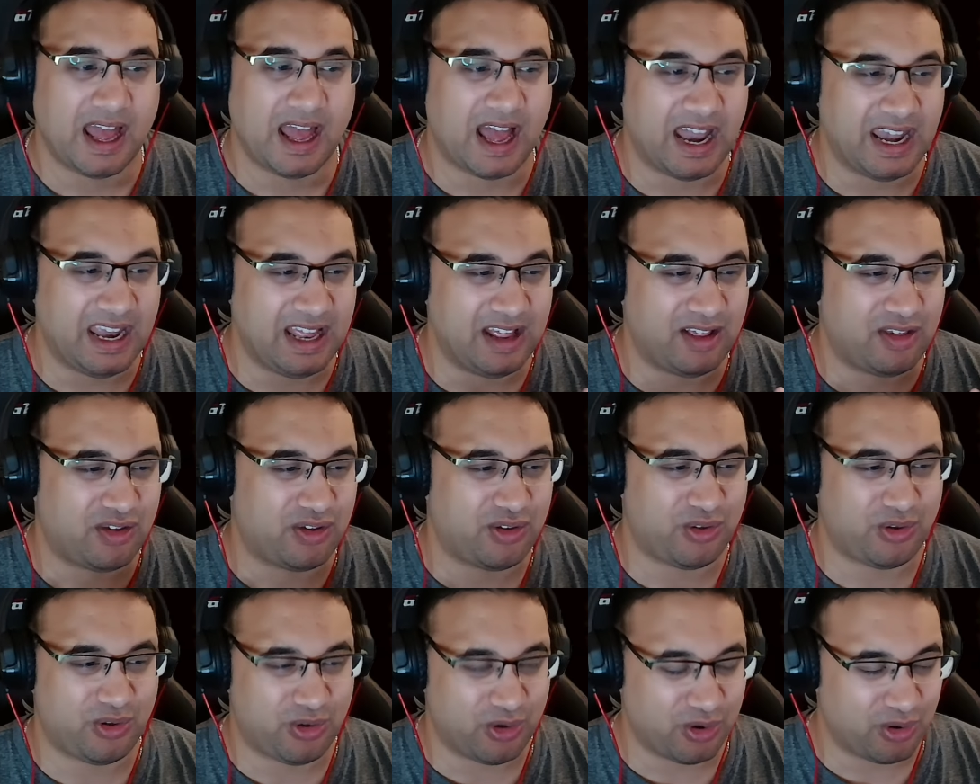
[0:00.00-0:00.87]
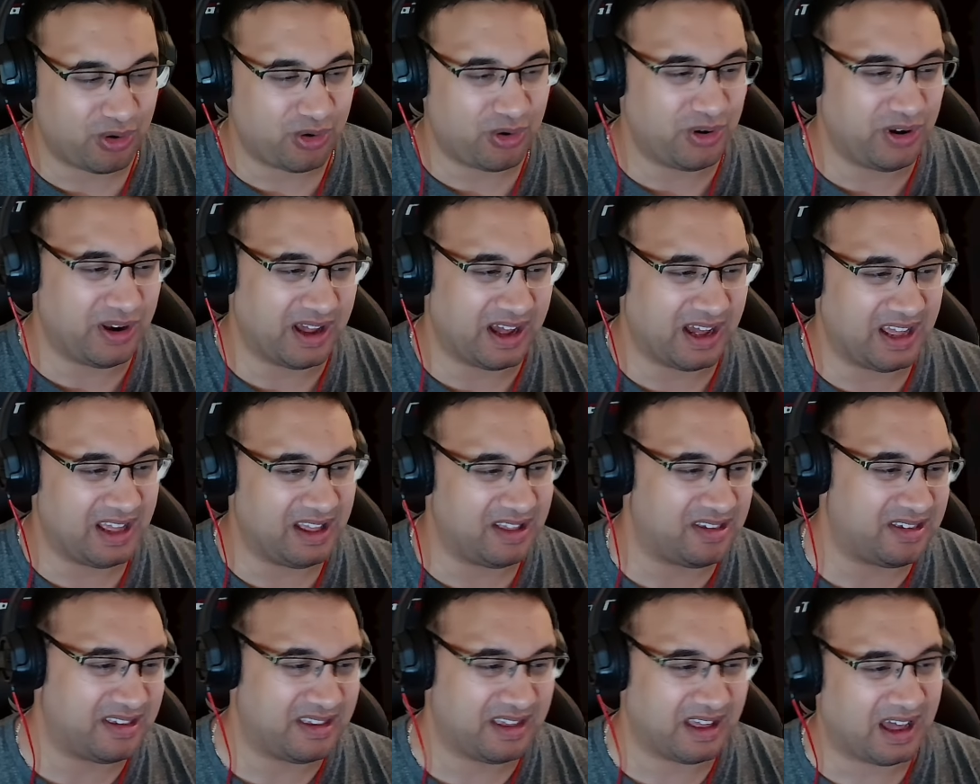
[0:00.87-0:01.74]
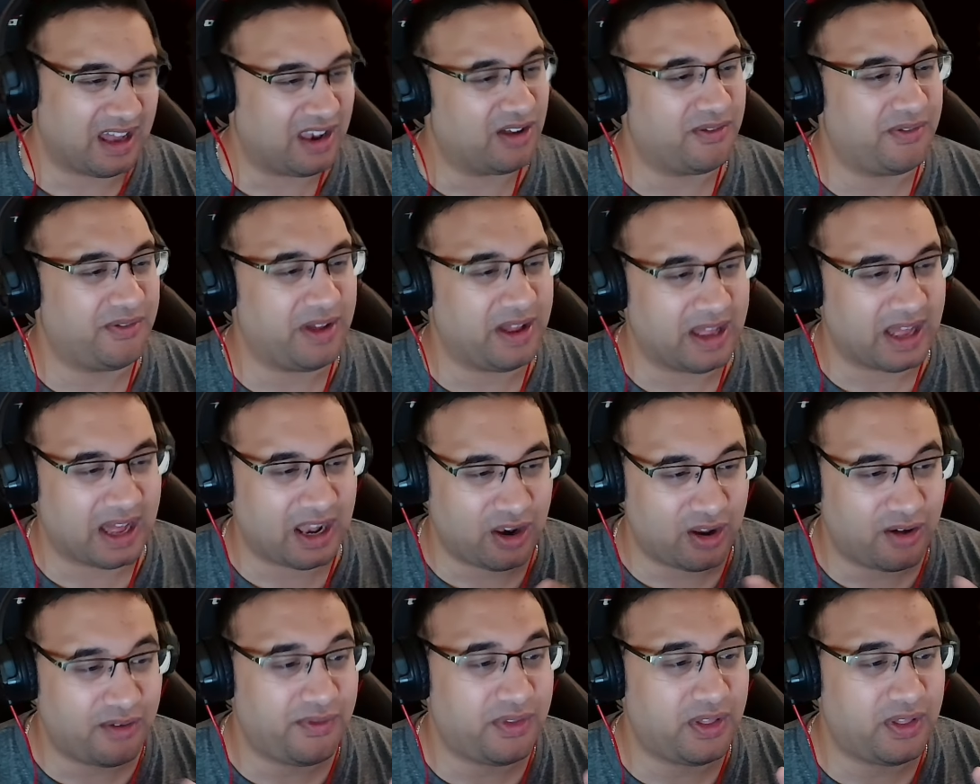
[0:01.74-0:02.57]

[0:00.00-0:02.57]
And it's so nice. I love it. I love